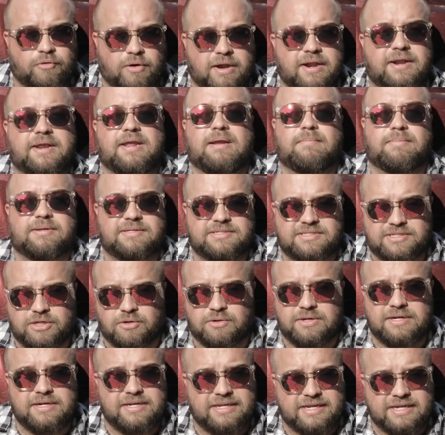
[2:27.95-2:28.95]
threatening but
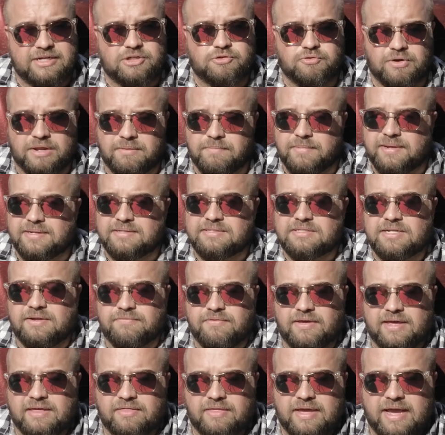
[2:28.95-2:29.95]
still need to get treatment,
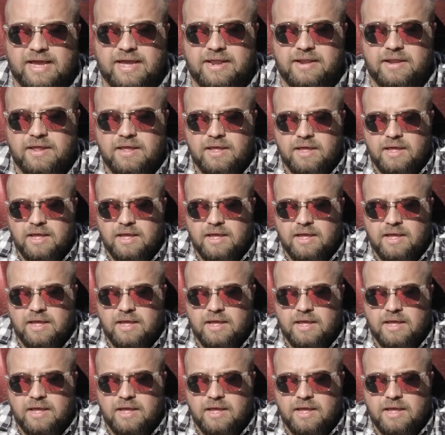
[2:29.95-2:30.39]
stuff like that.